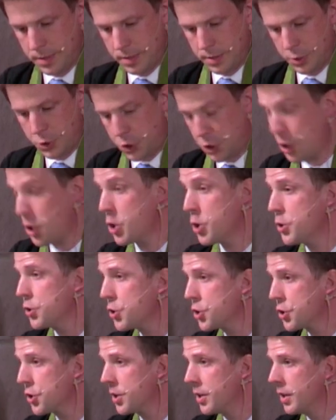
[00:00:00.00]
The
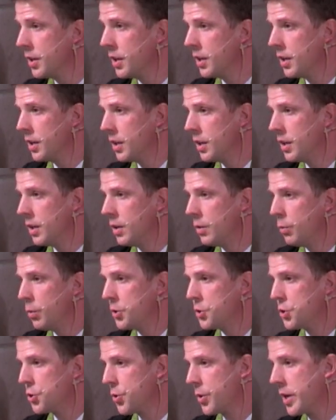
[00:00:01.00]
church
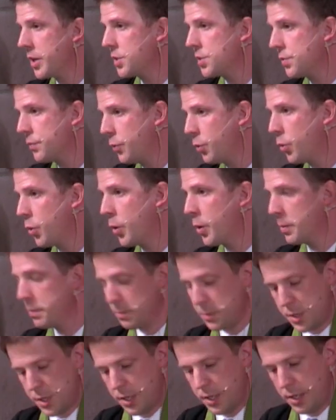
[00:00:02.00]
was
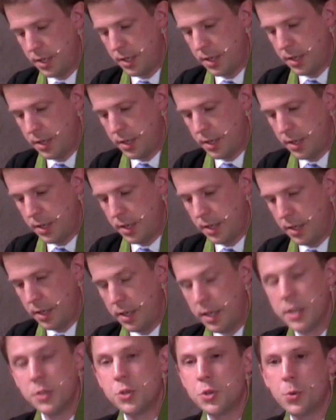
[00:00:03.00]
transformed
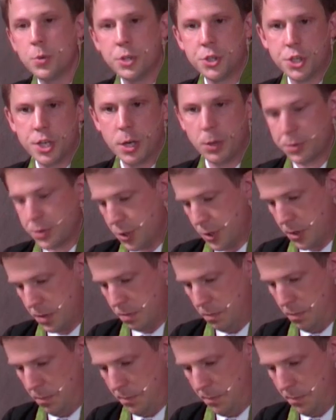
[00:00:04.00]
into a shelter.